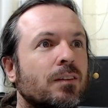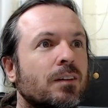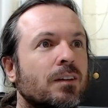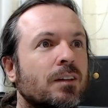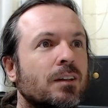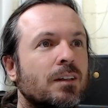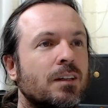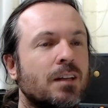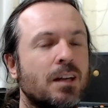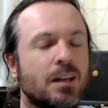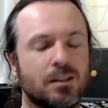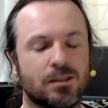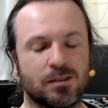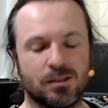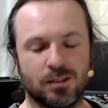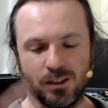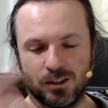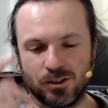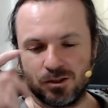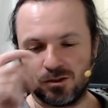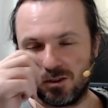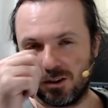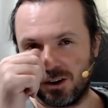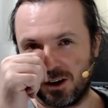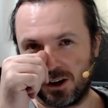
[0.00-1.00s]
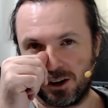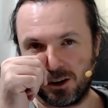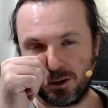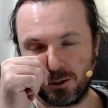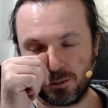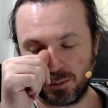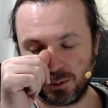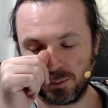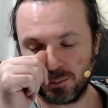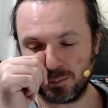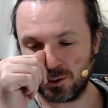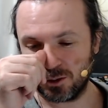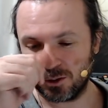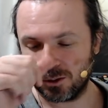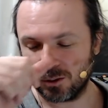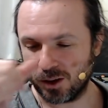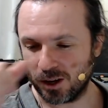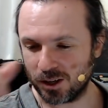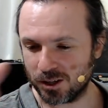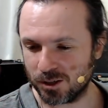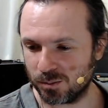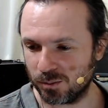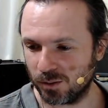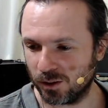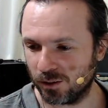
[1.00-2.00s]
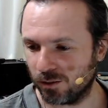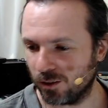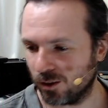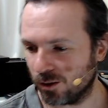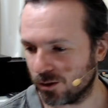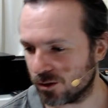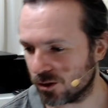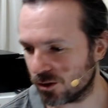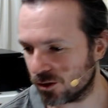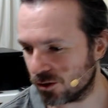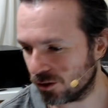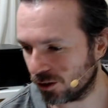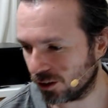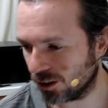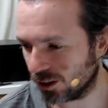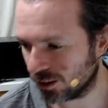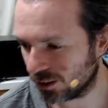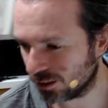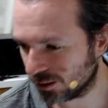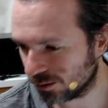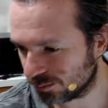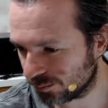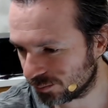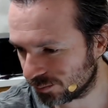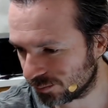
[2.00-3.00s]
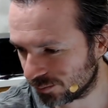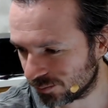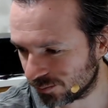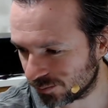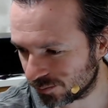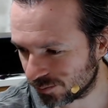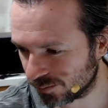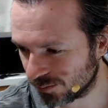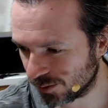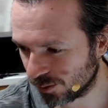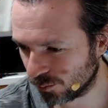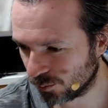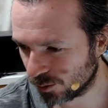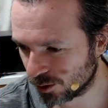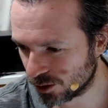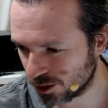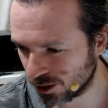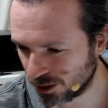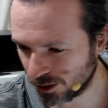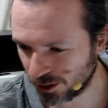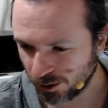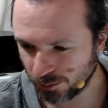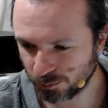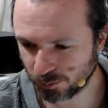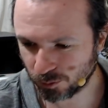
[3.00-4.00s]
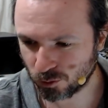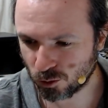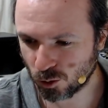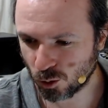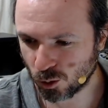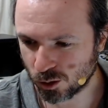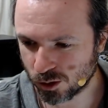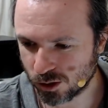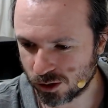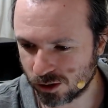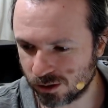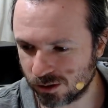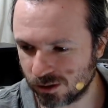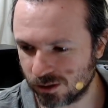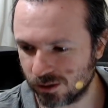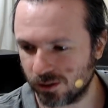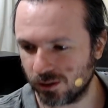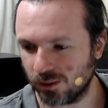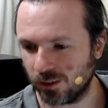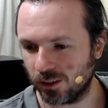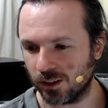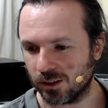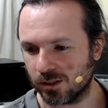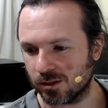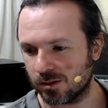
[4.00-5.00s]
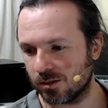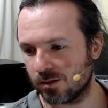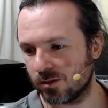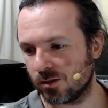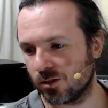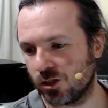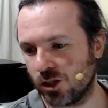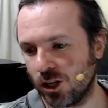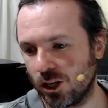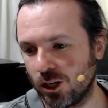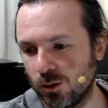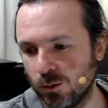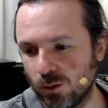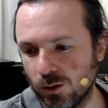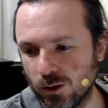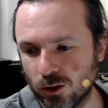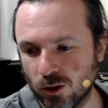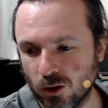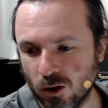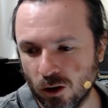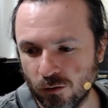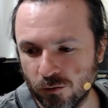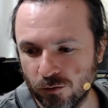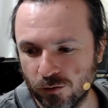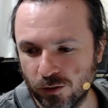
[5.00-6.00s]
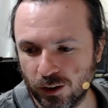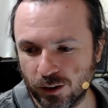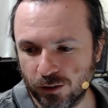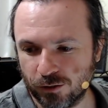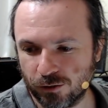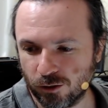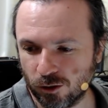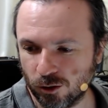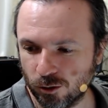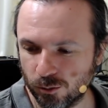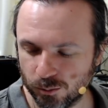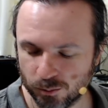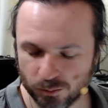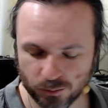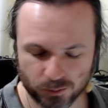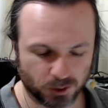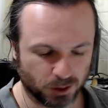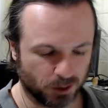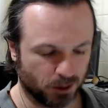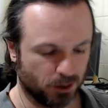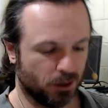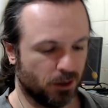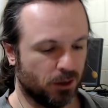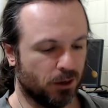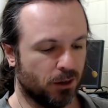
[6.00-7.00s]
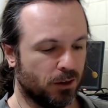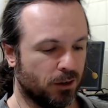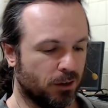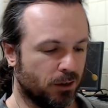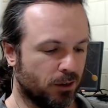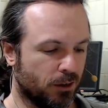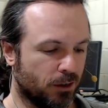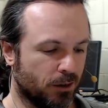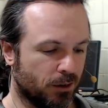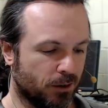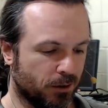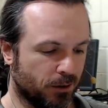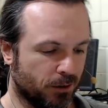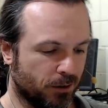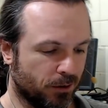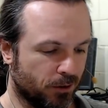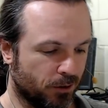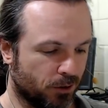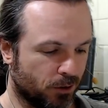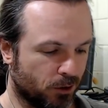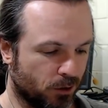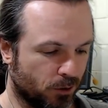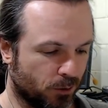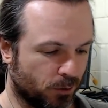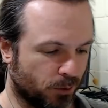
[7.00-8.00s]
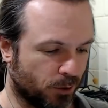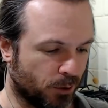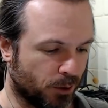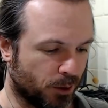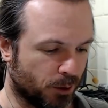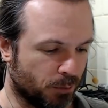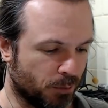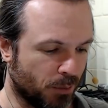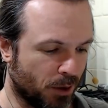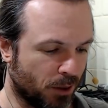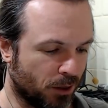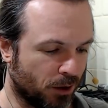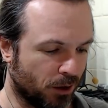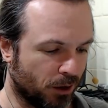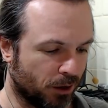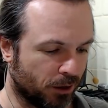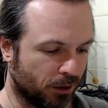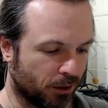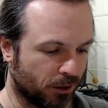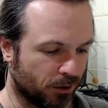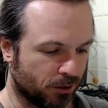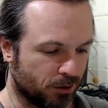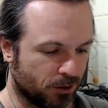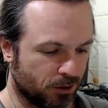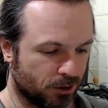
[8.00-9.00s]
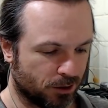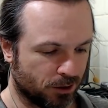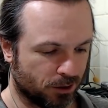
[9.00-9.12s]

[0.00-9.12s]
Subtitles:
Yes, that's right. I remember you asked me if I was Australian, which I am, of course. Yes, genuine convict from the motherland.